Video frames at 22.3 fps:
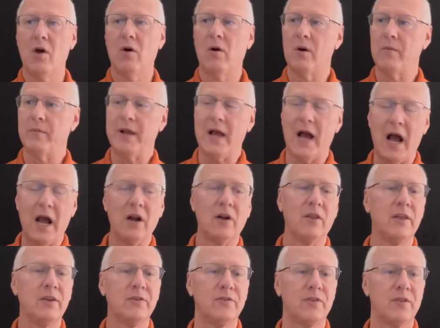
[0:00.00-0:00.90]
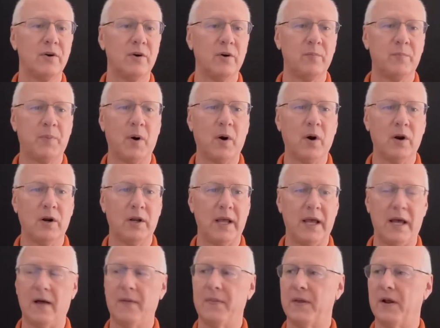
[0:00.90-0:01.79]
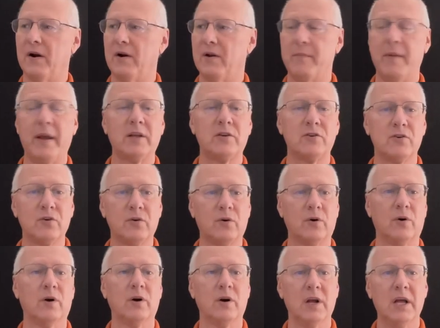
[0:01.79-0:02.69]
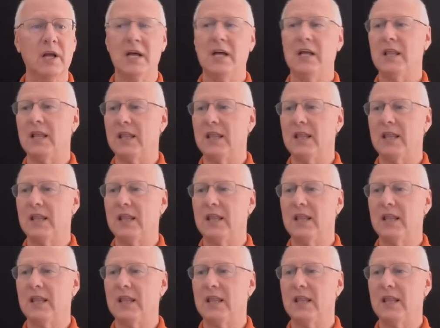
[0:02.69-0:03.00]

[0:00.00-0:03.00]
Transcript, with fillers: when we hire this third party out there to make sure